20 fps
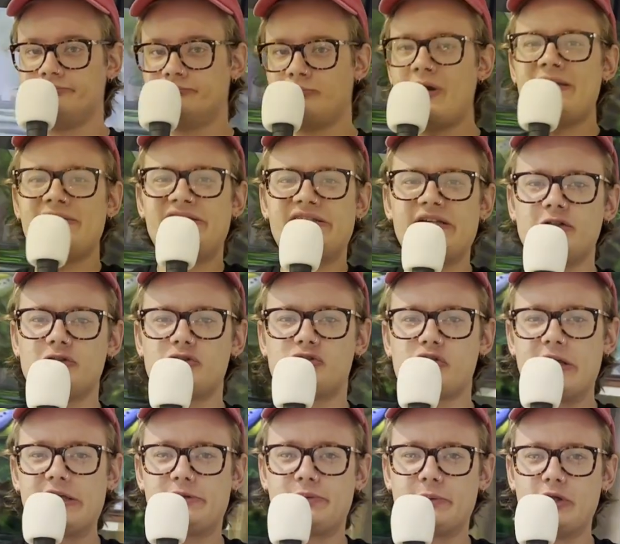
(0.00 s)
Why are you selling
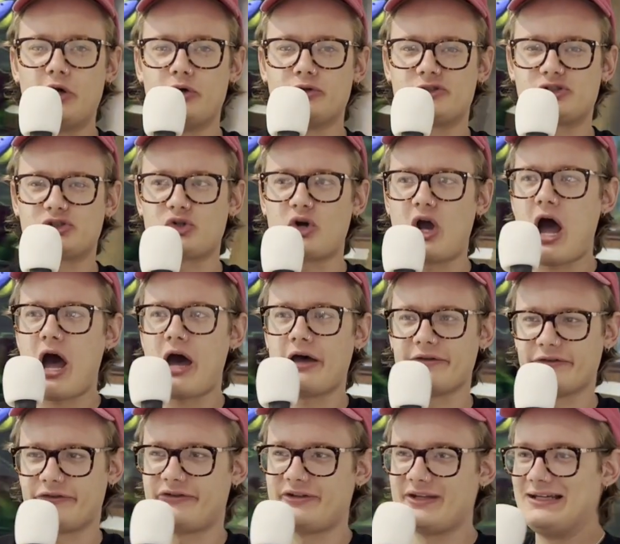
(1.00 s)
drinks with no
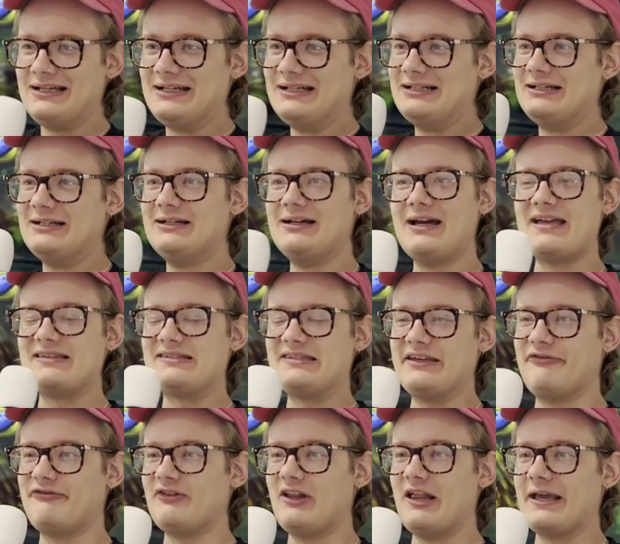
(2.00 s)
straws?" As
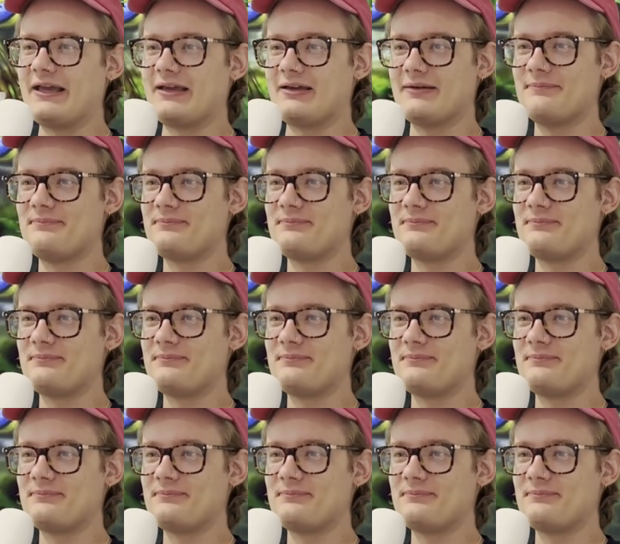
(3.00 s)
if like.